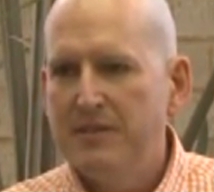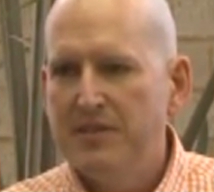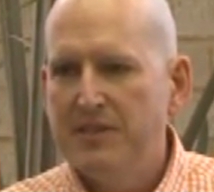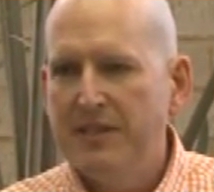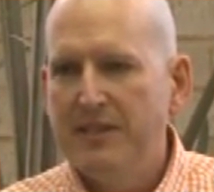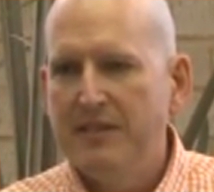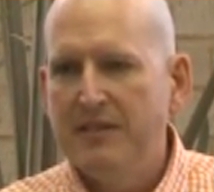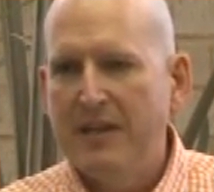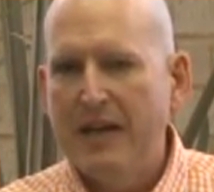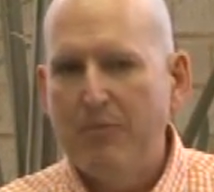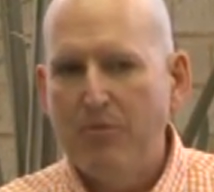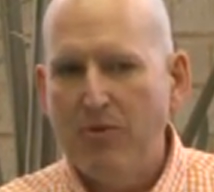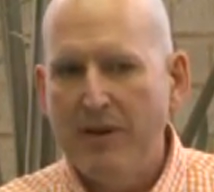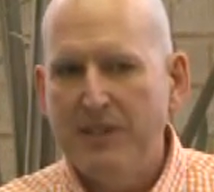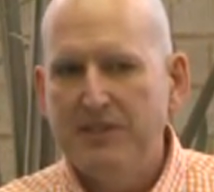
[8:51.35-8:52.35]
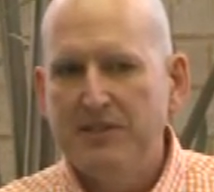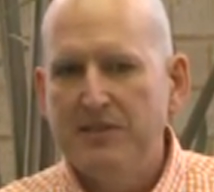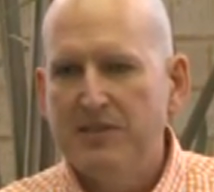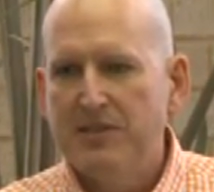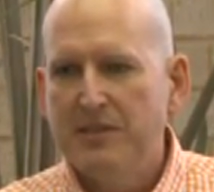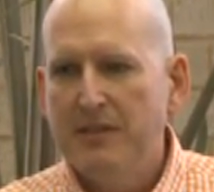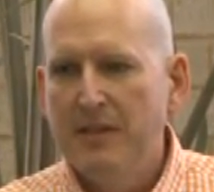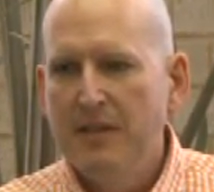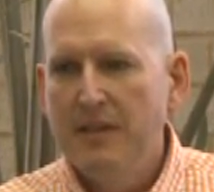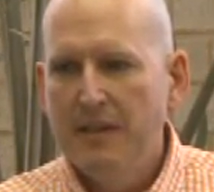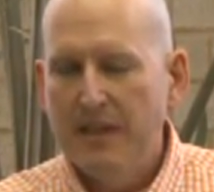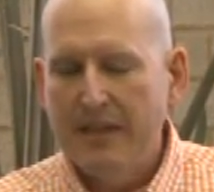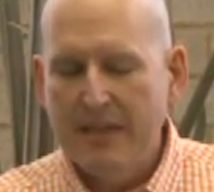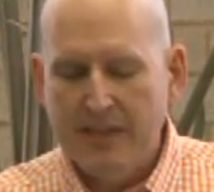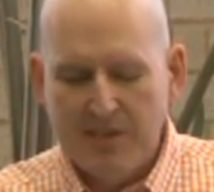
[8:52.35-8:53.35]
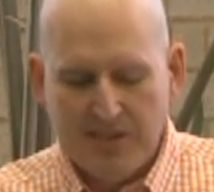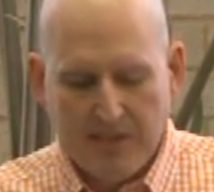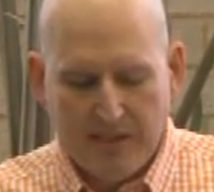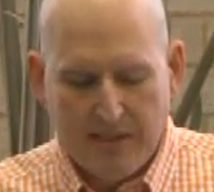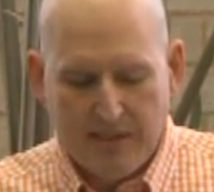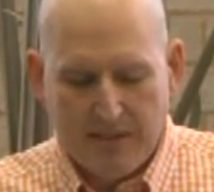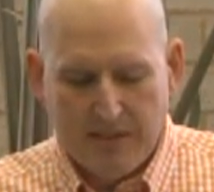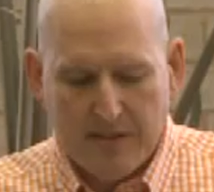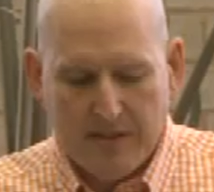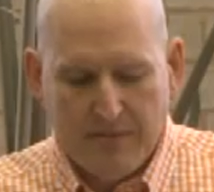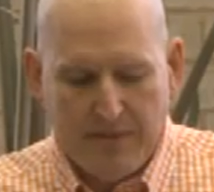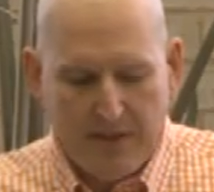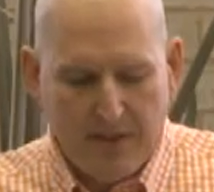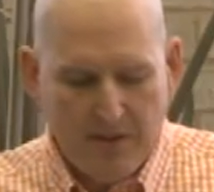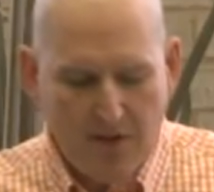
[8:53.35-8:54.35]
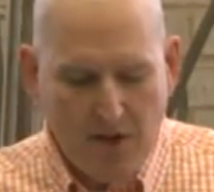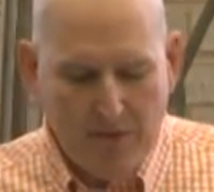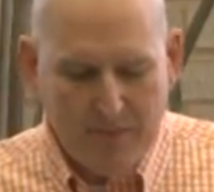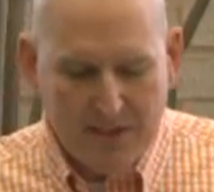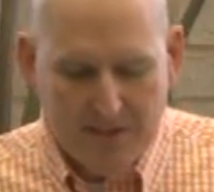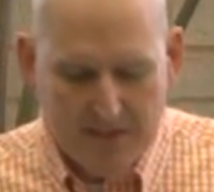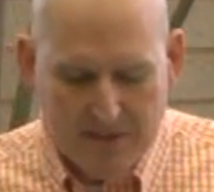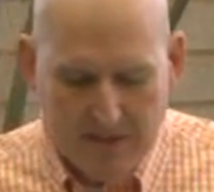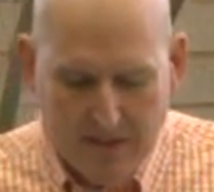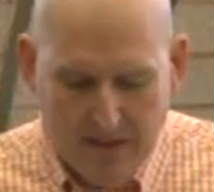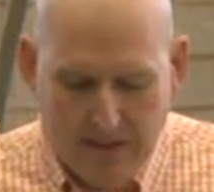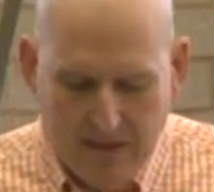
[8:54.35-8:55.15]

succeed in the operations against the Confederate armies.